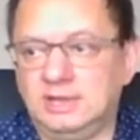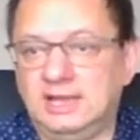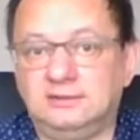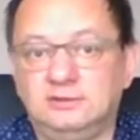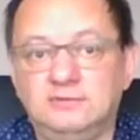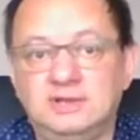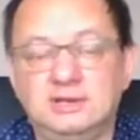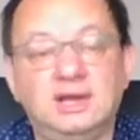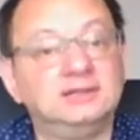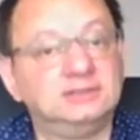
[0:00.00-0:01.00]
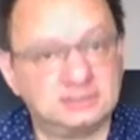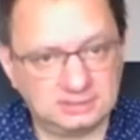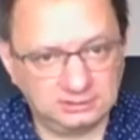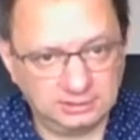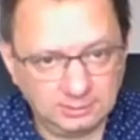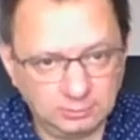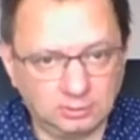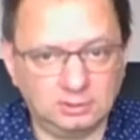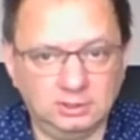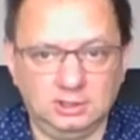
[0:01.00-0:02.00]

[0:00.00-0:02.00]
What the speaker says: and very understandable